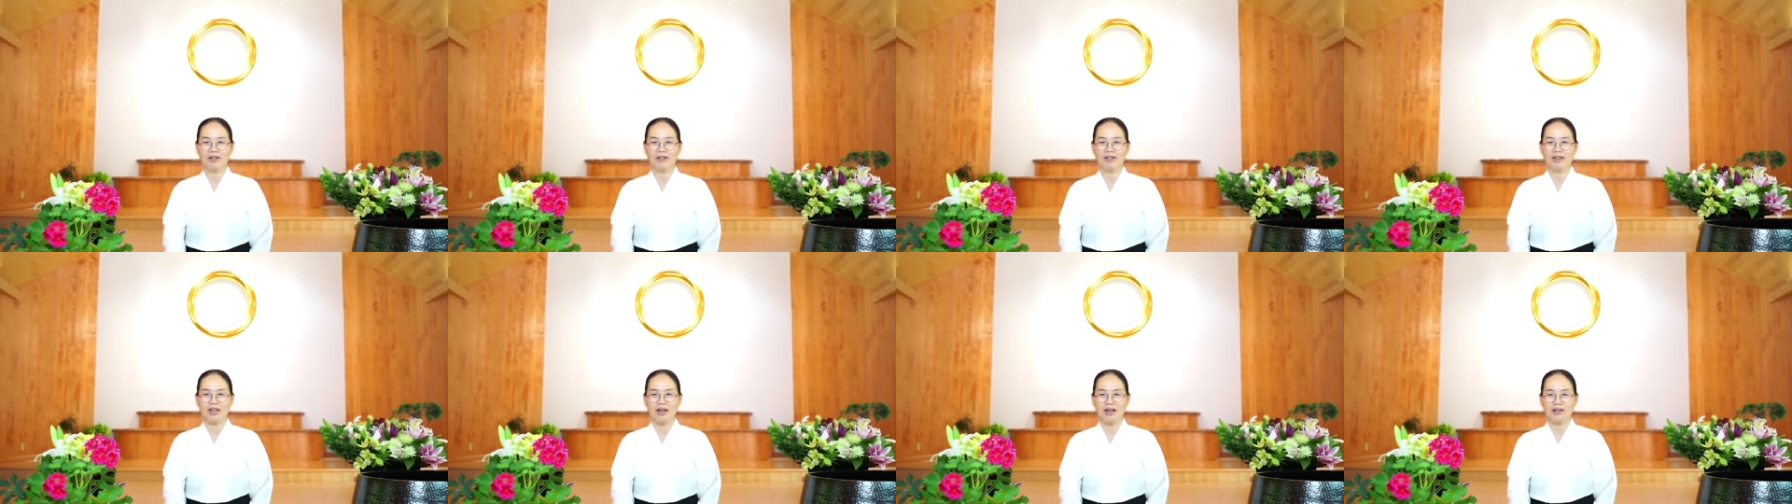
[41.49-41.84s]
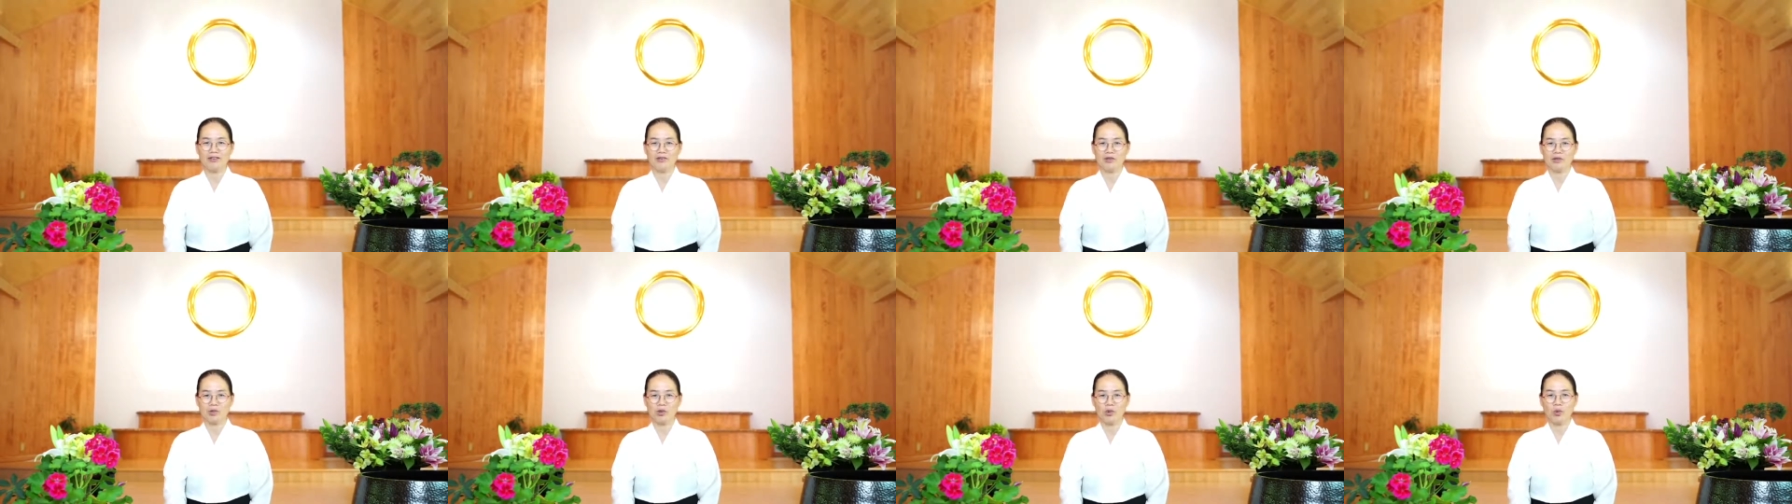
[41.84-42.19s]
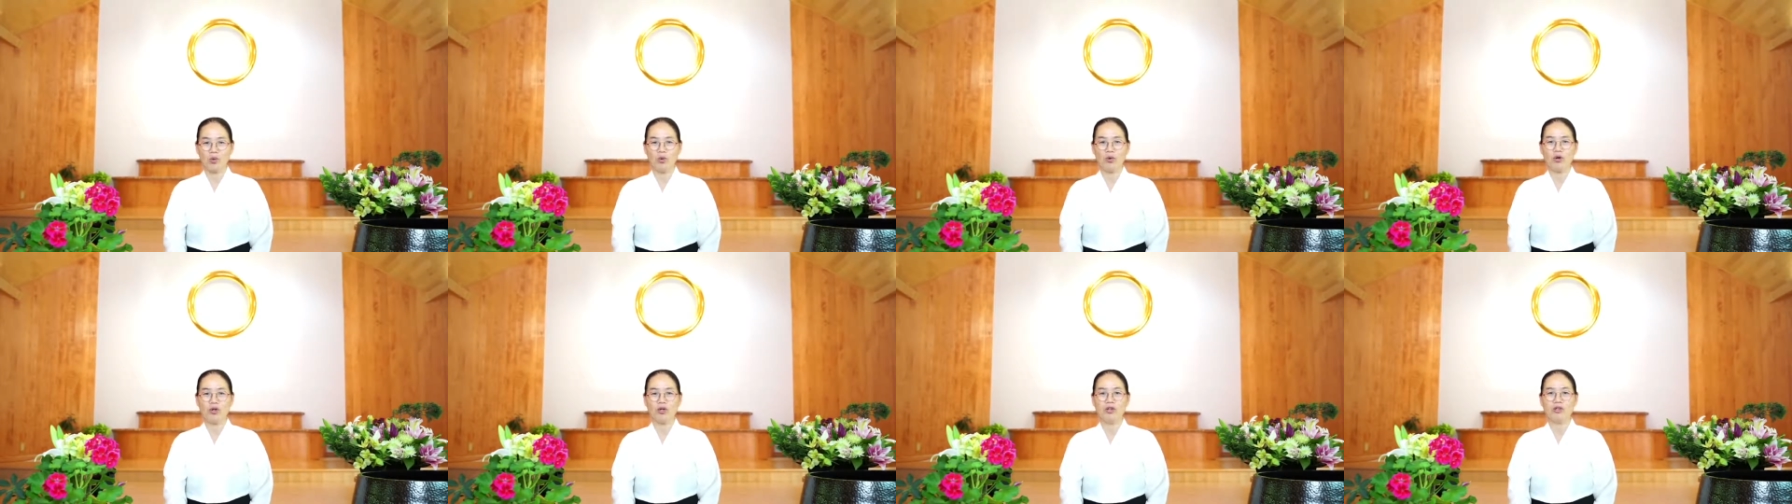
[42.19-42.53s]
that
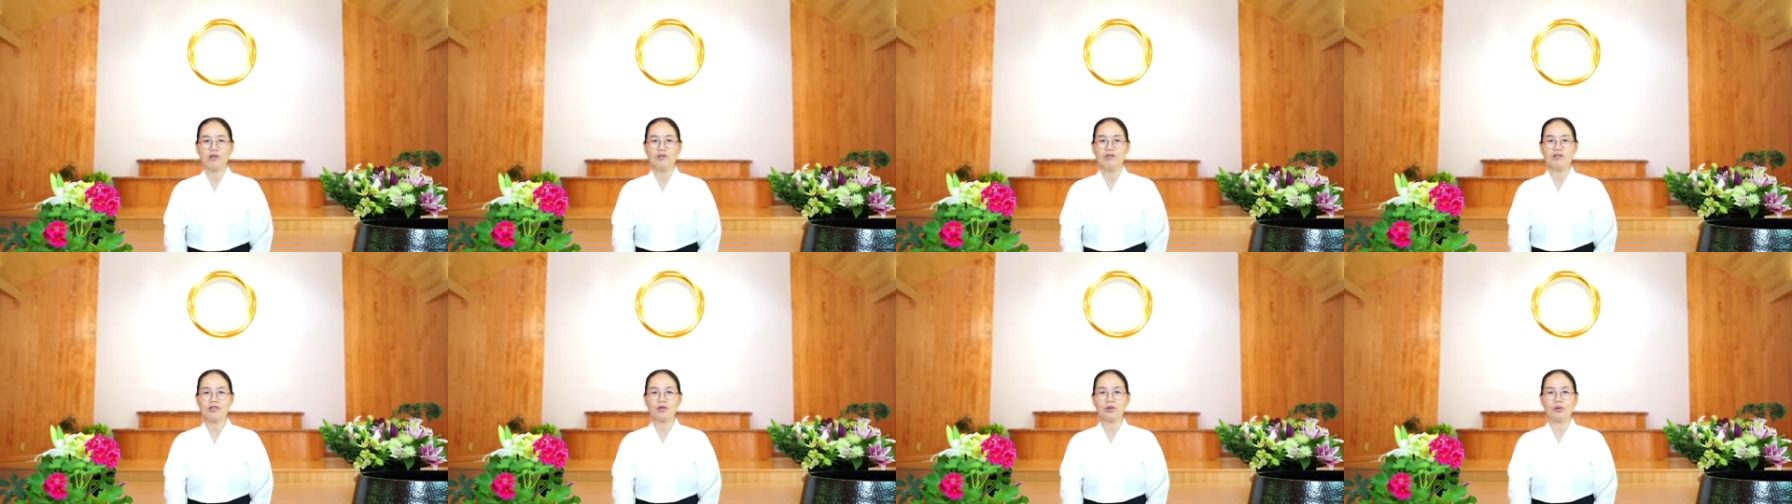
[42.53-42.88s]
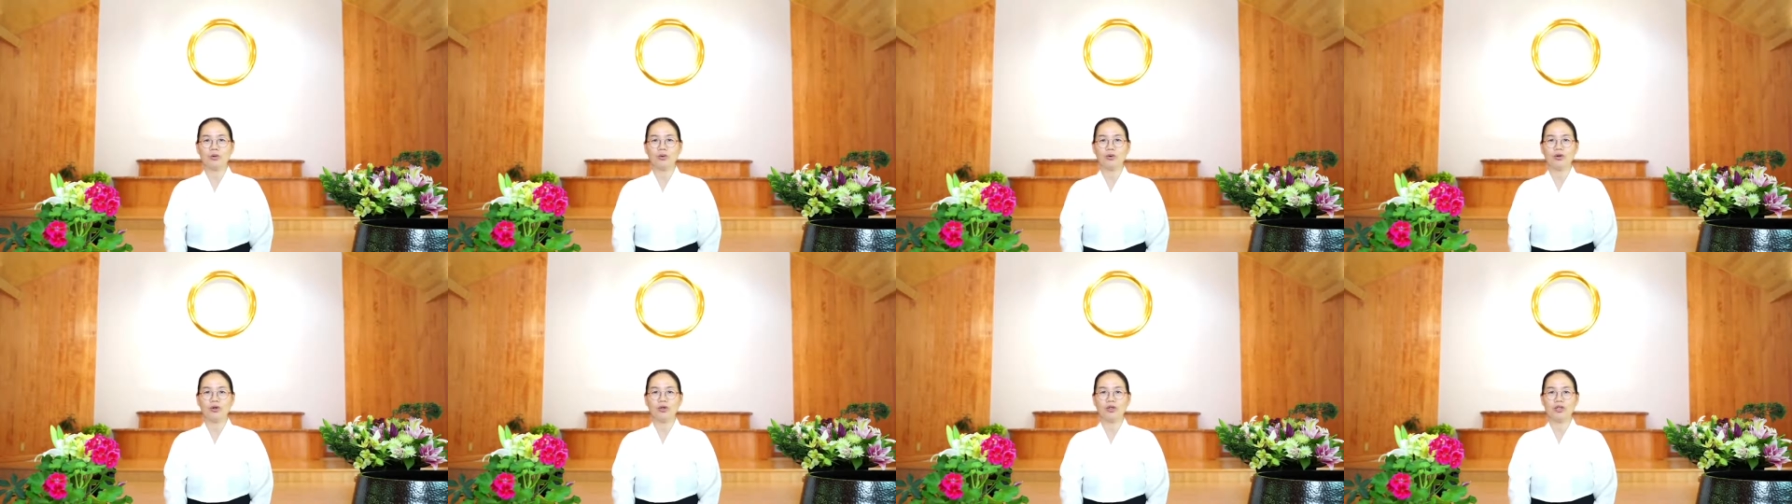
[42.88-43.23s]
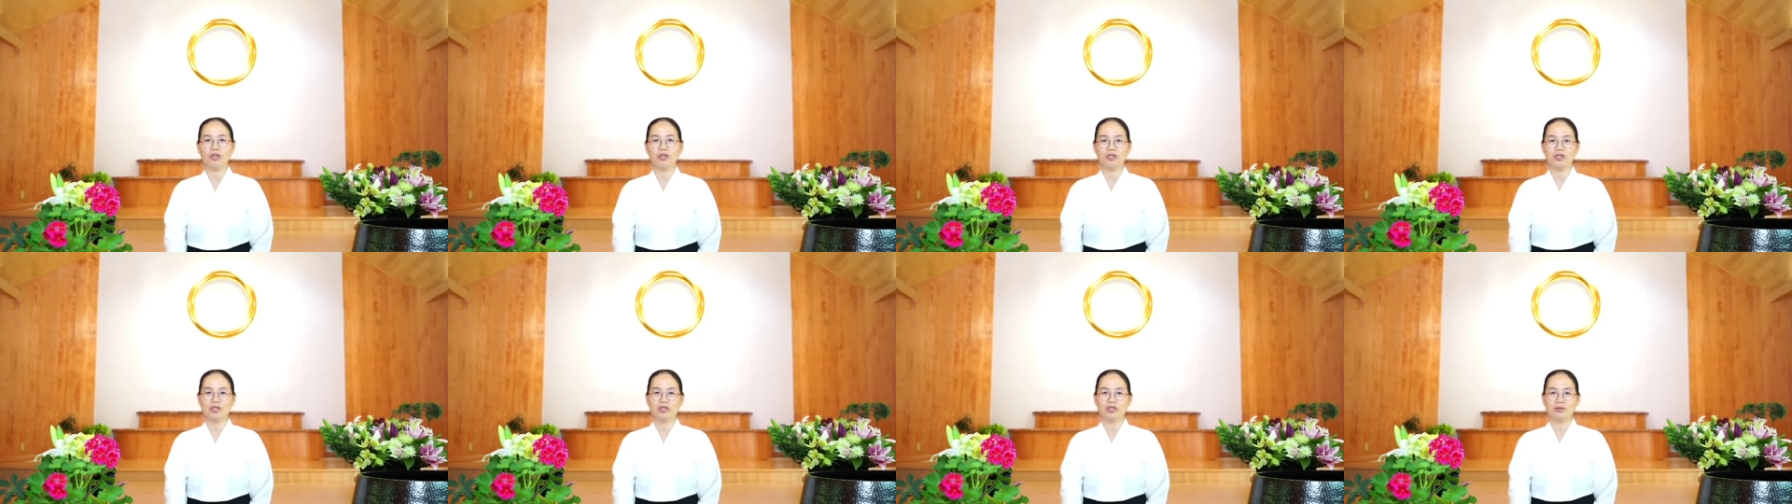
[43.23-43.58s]
soars
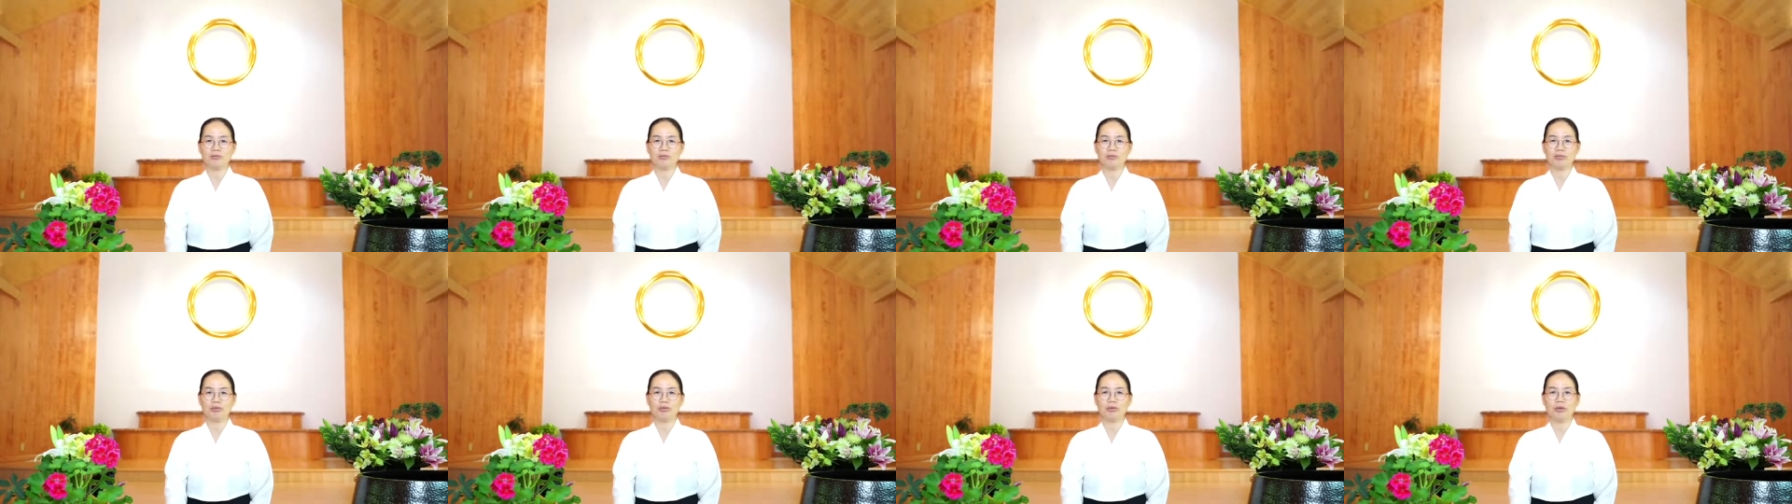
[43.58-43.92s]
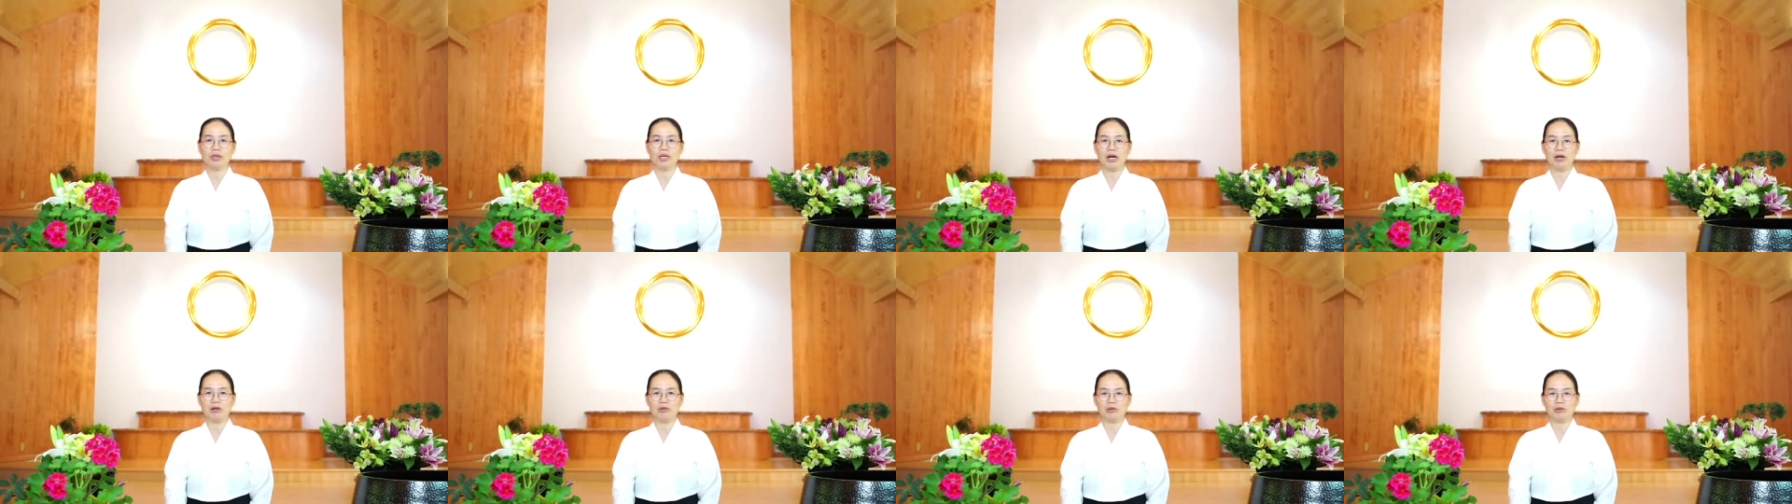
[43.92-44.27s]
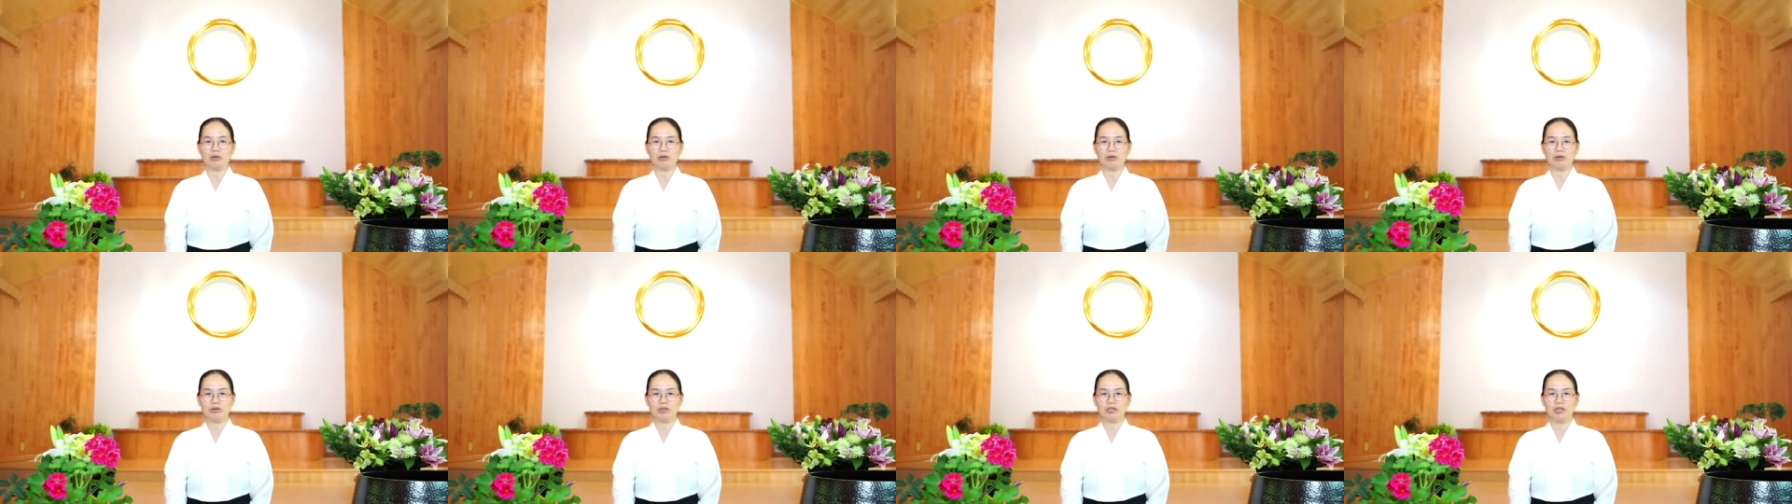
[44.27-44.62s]
towards
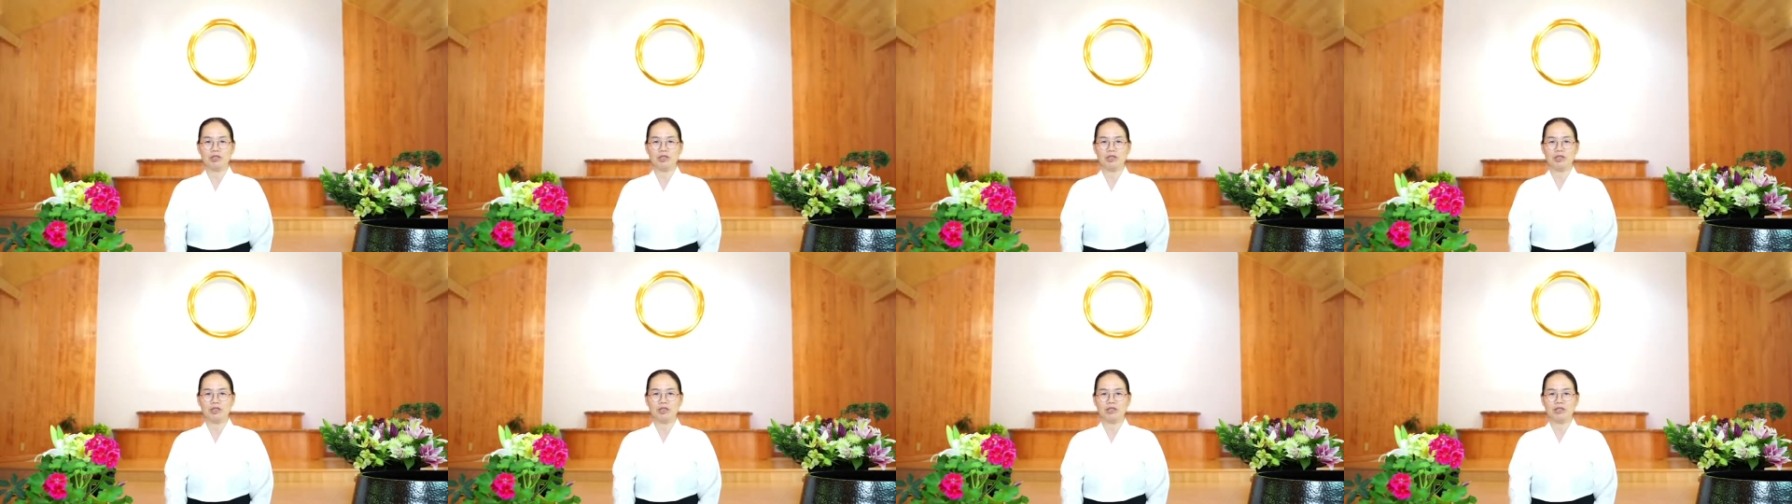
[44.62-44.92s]
Buddhahood.